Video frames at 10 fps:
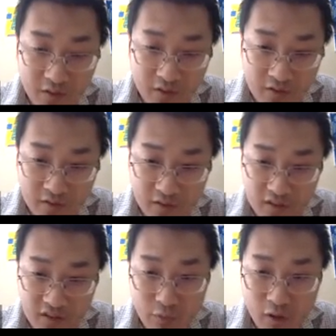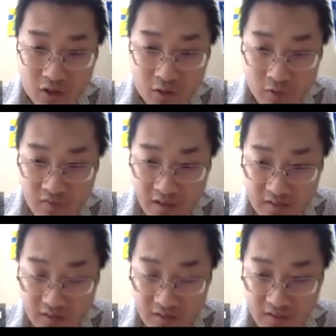And it's possible
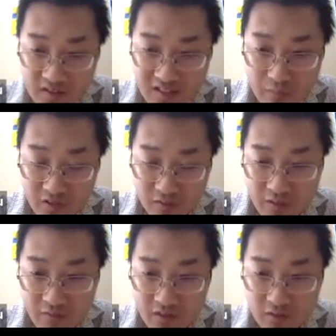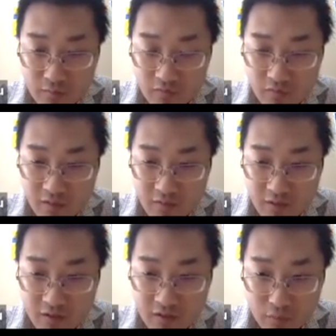that the step is
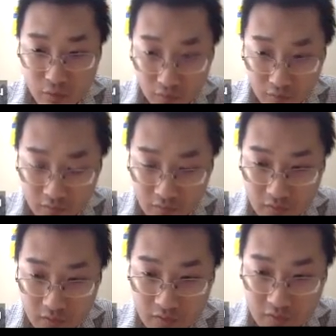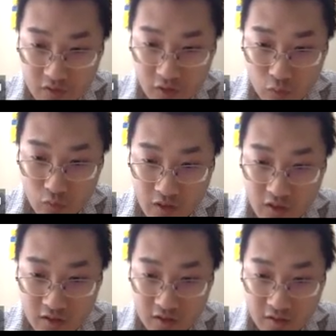very small. So we
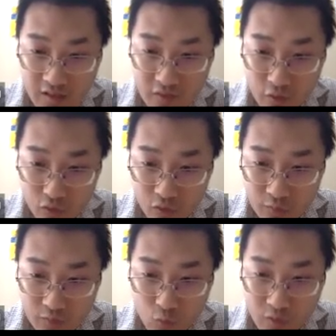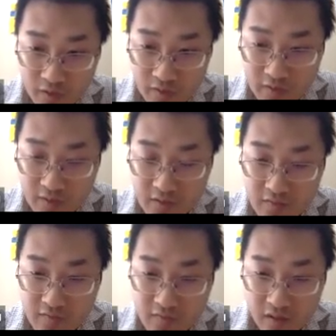need another group when
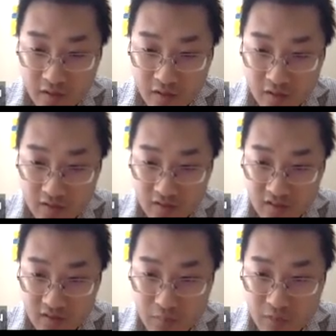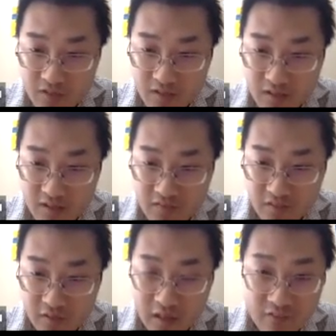it is much less
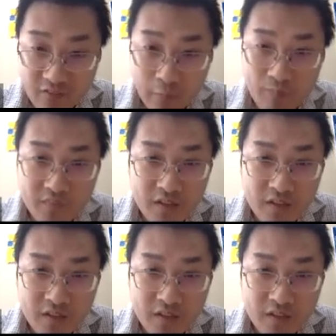than alpha.